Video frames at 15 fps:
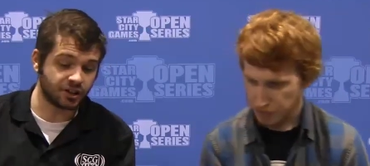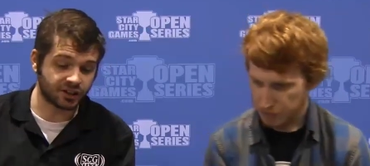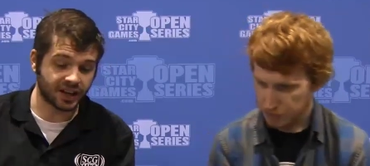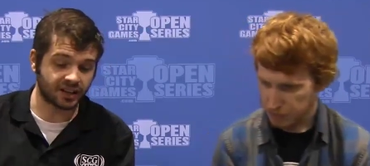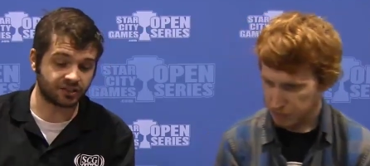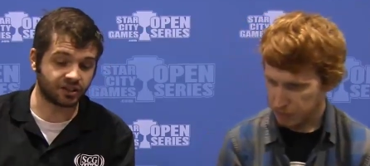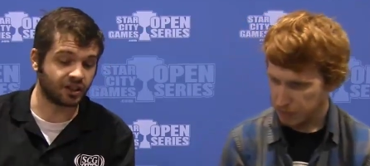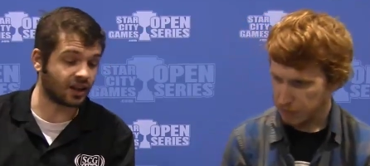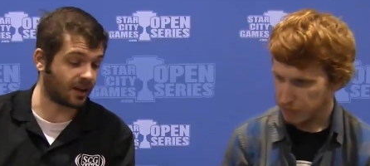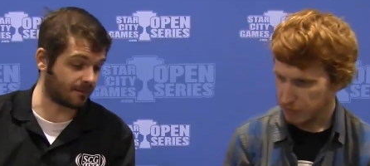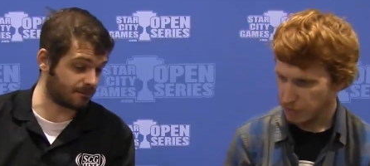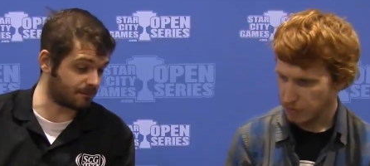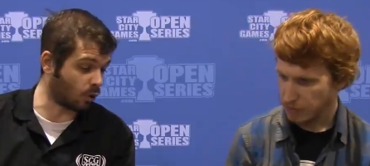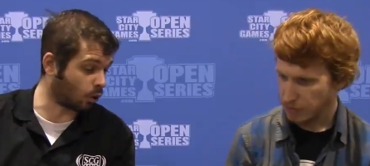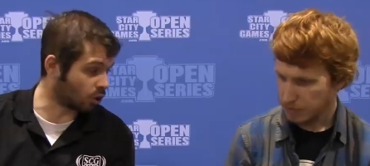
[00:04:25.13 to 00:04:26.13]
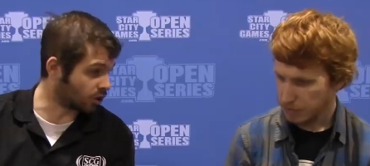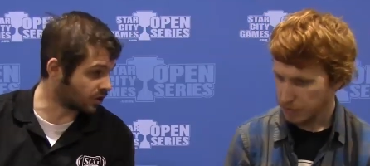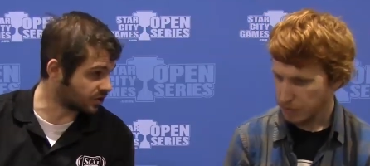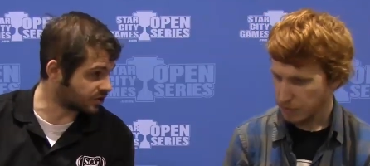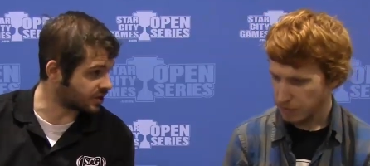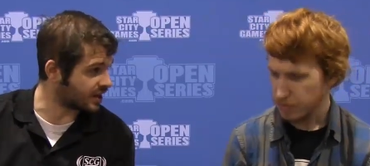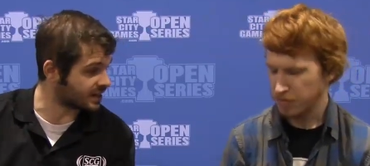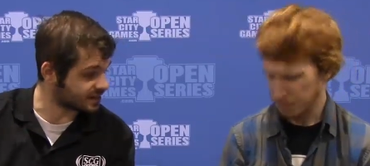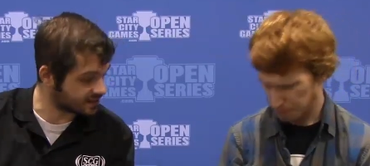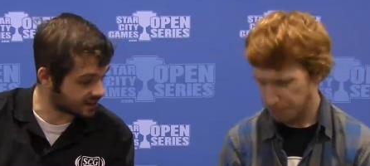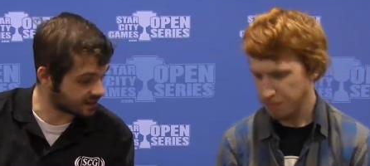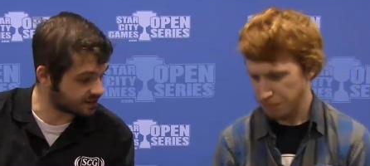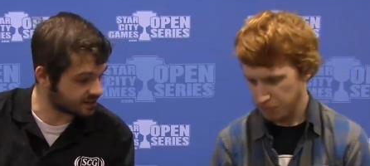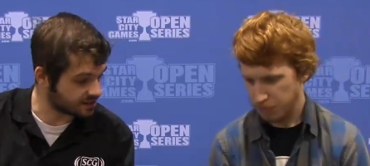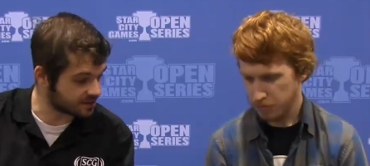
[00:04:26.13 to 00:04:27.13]
Speaker 1: you're casting a lot of fours and
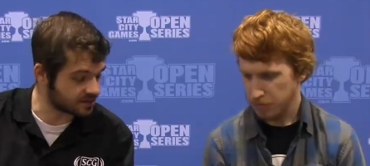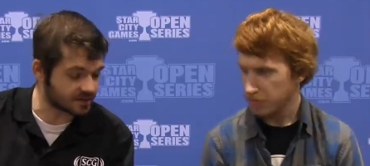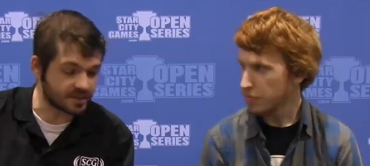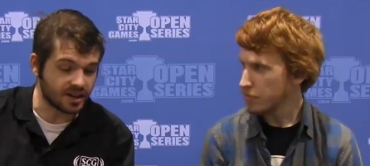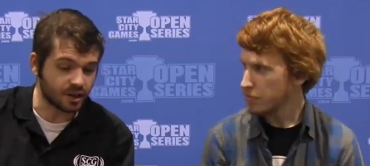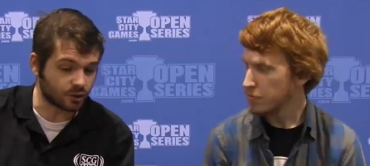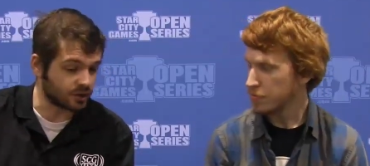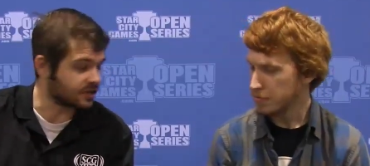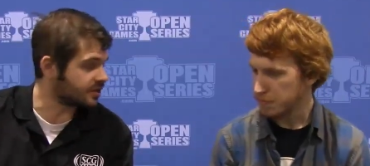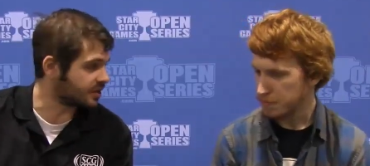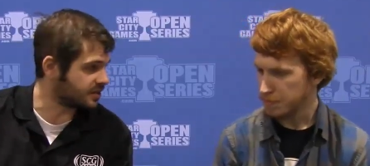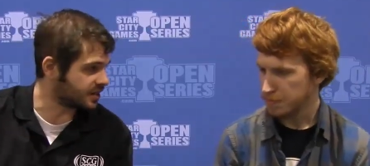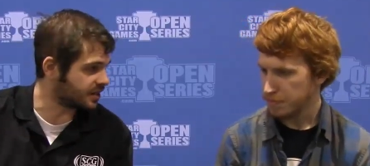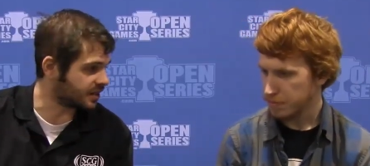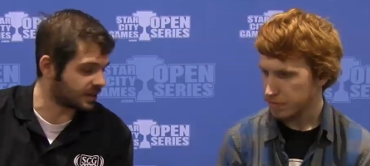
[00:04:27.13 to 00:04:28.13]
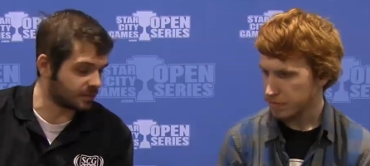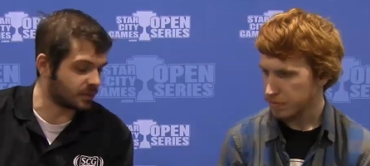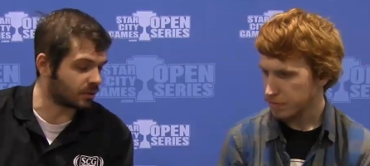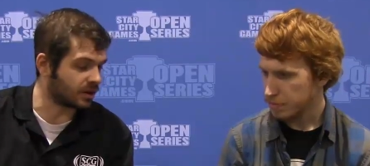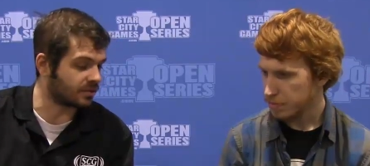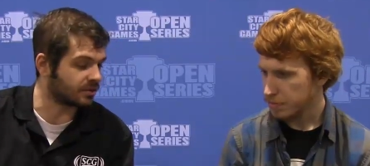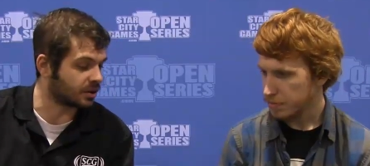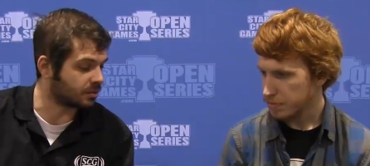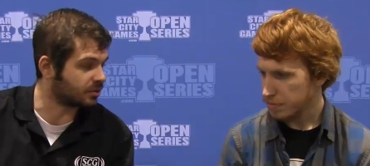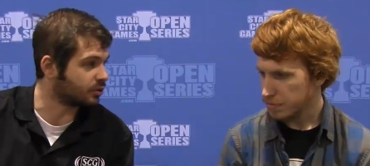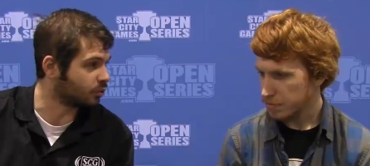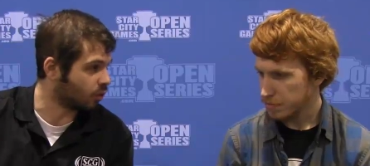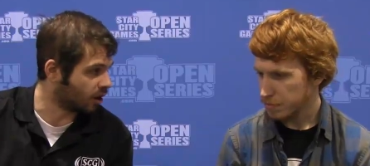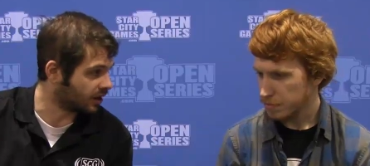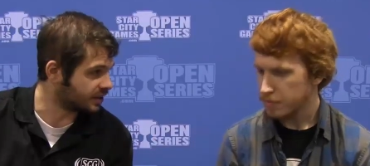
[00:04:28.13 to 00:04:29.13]
sixes. Green mm-hmm. Sun Zenith can be whatever number
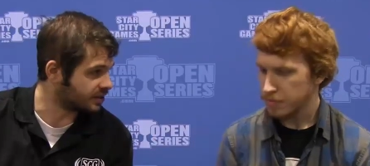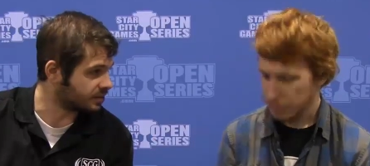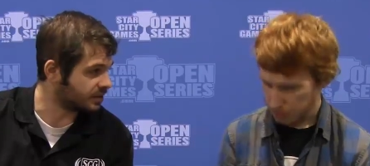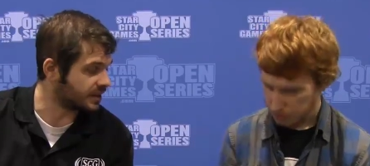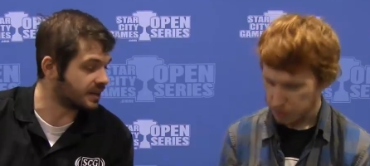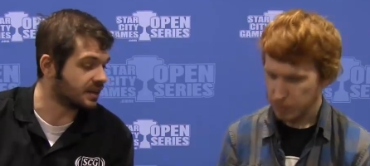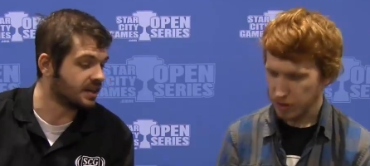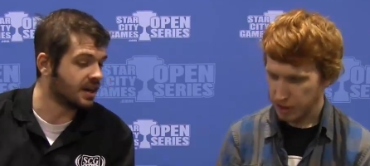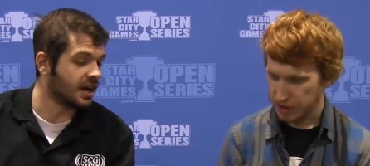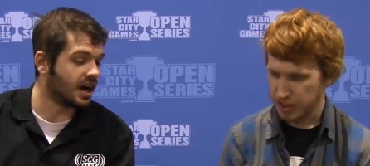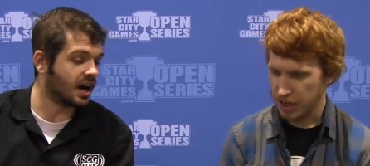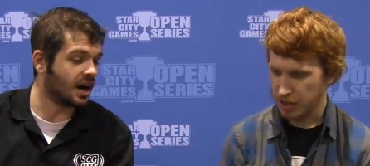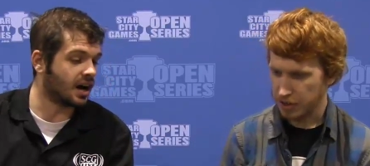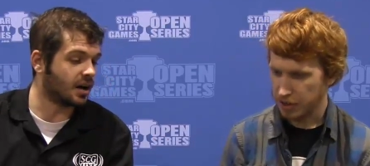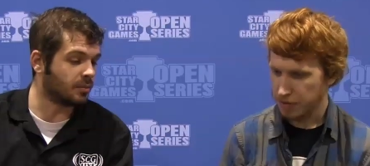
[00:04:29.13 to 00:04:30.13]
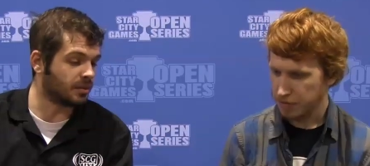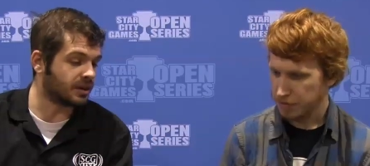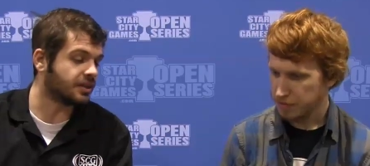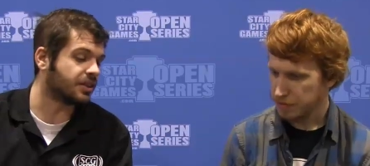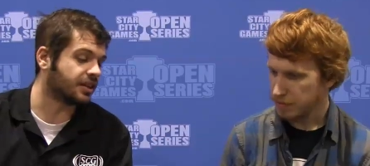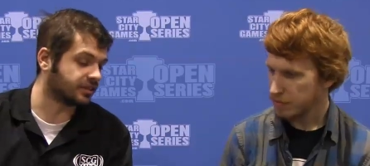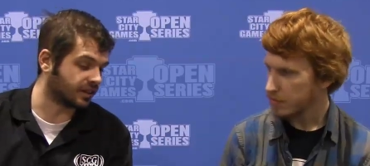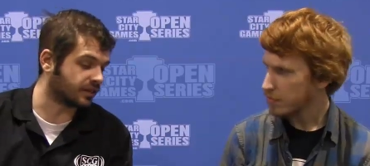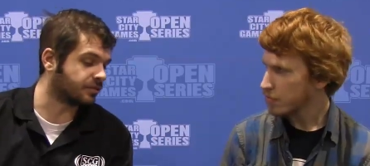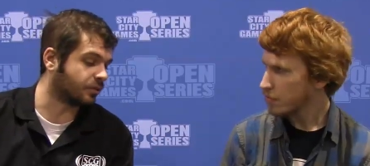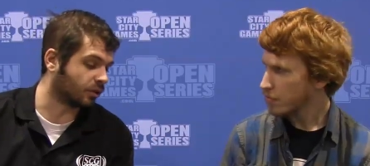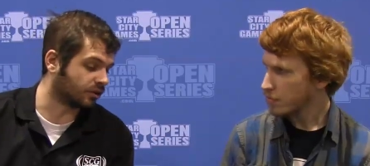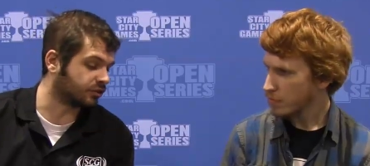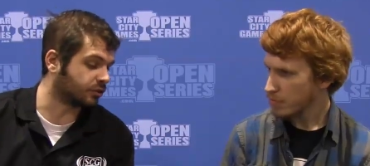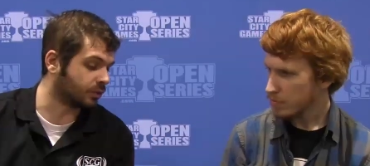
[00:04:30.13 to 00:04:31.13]
you want it to be. Exactly. Uh, but things like
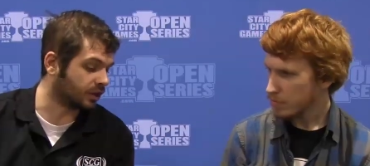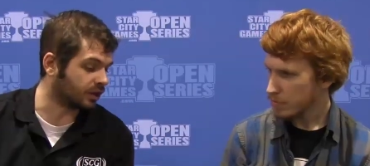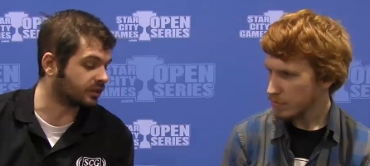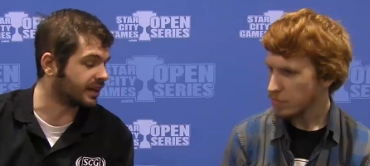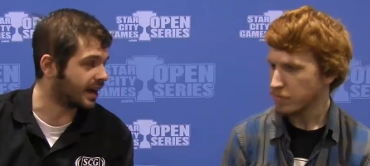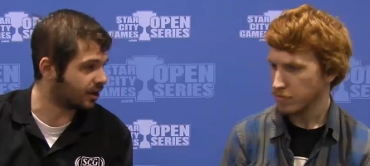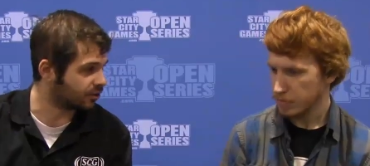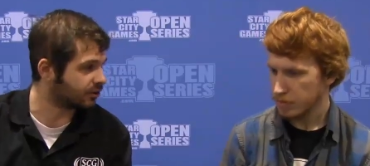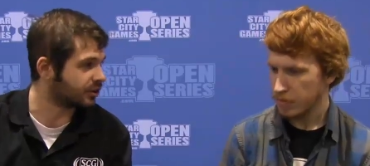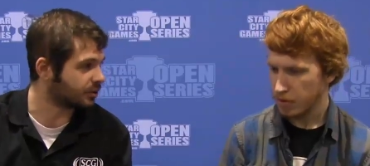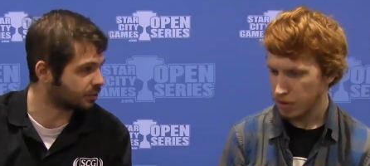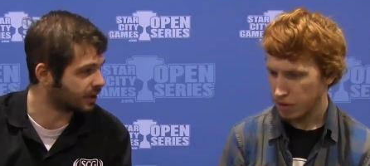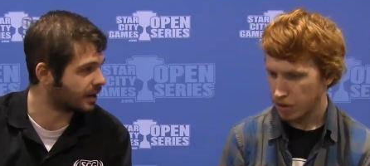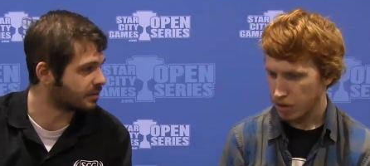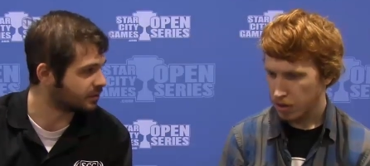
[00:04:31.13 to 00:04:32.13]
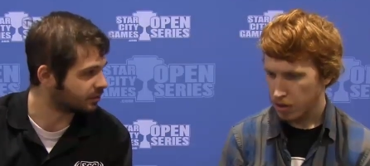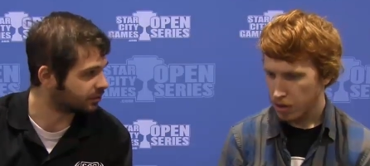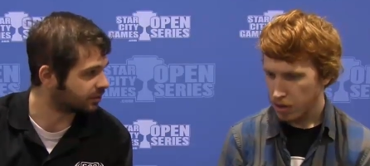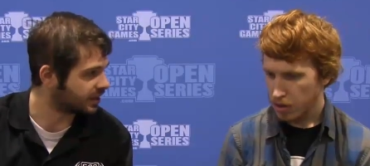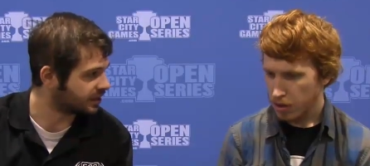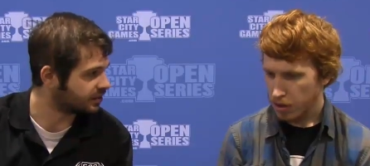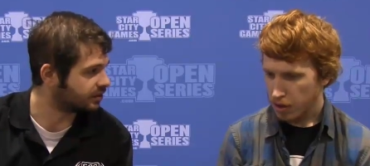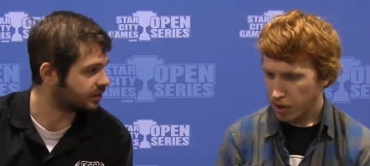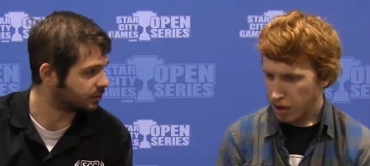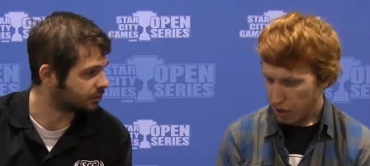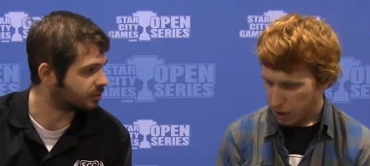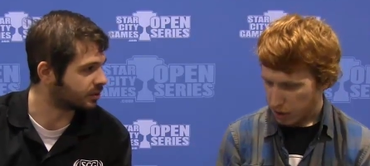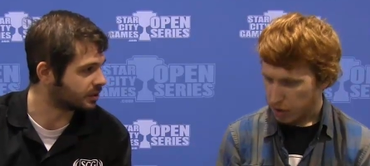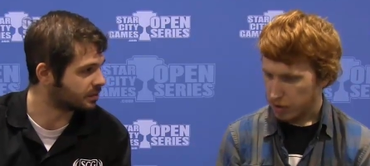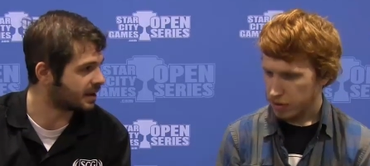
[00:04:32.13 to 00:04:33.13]
Force of Will countering your Primeval Titan seems
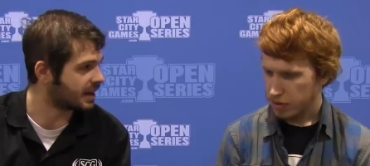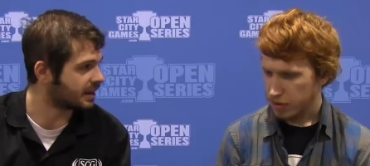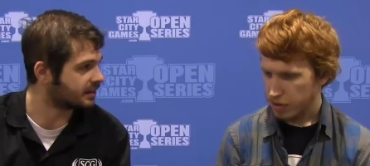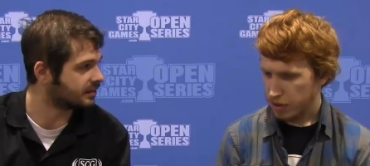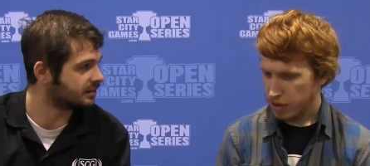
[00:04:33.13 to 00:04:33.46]
pretty bad.